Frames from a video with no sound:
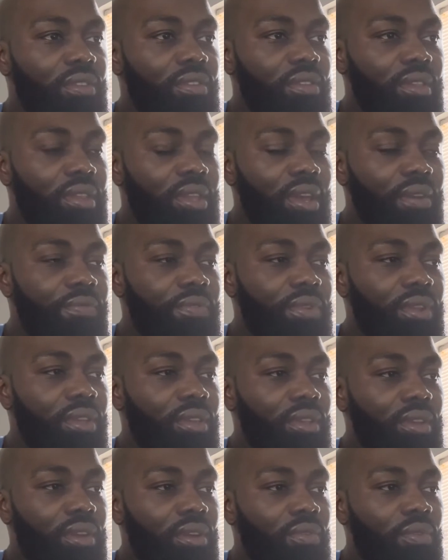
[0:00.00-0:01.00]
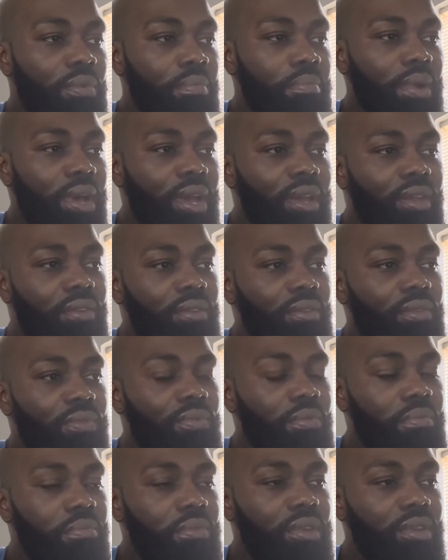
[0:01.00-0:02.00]
definitely a reminder
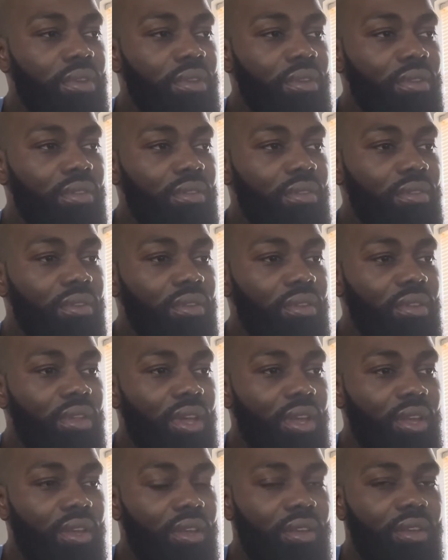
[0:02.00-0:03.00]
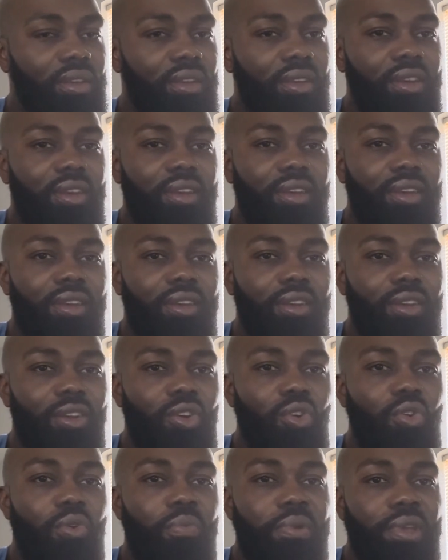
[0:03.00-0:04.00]
for me to like
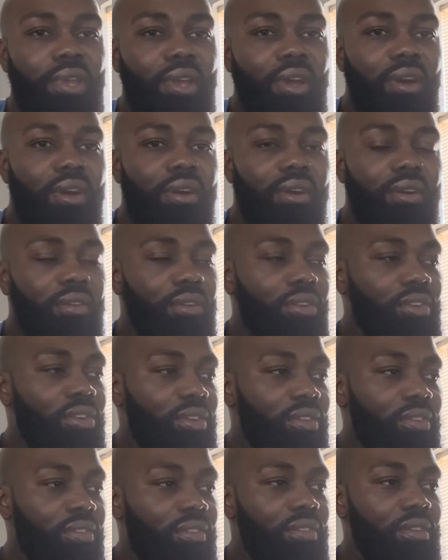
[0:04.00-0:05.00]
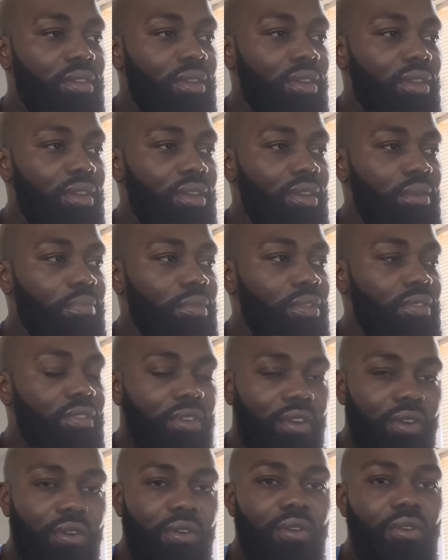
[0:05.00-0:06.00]
go beyond just the
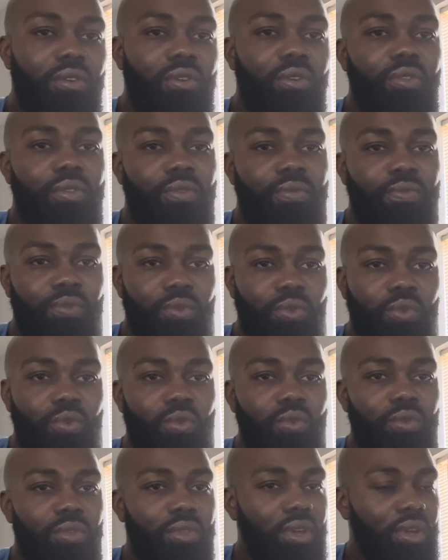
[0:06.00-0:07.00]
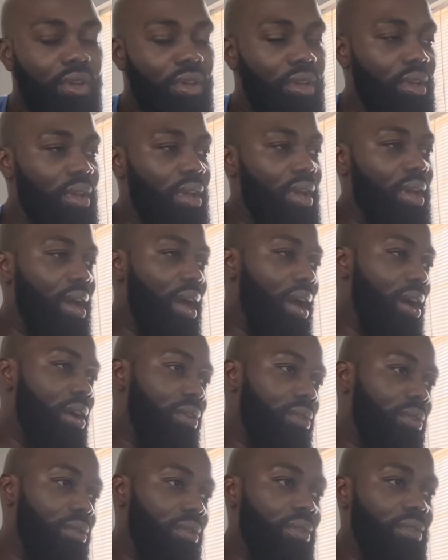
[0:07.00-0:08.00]
material, the food, the
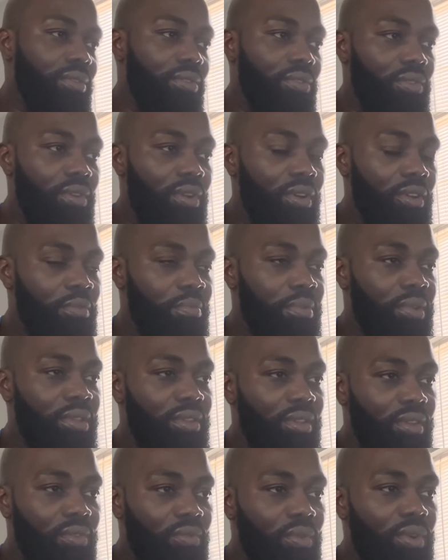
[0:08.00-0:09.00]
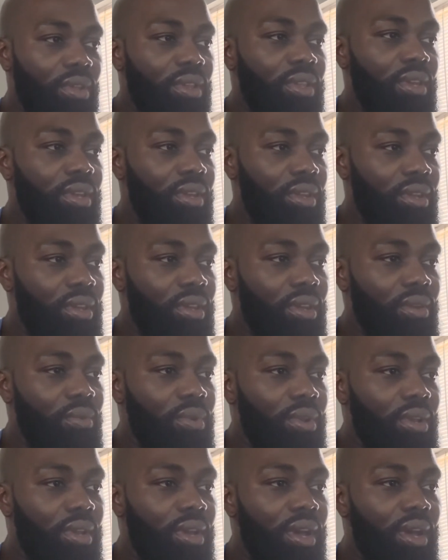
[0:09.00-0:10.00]
alcohol, the drugs, but to really connect
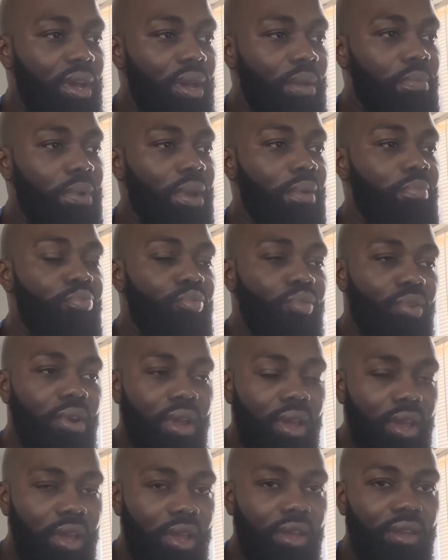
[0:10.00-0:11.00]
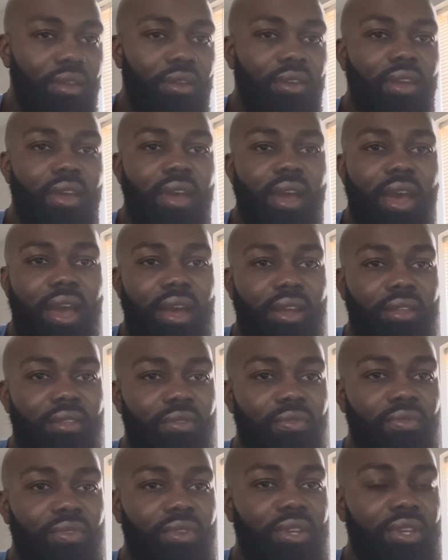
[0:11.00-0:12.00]
with God by praying
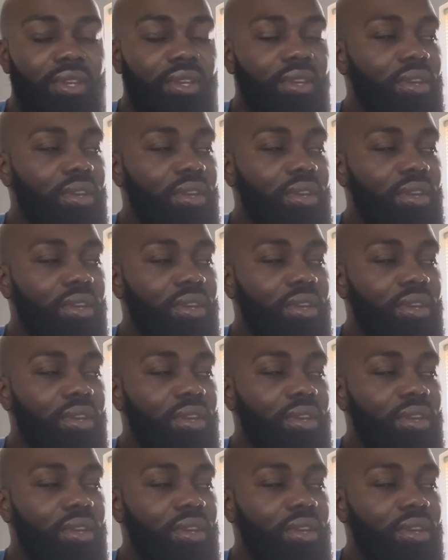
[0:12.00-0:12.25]
actively,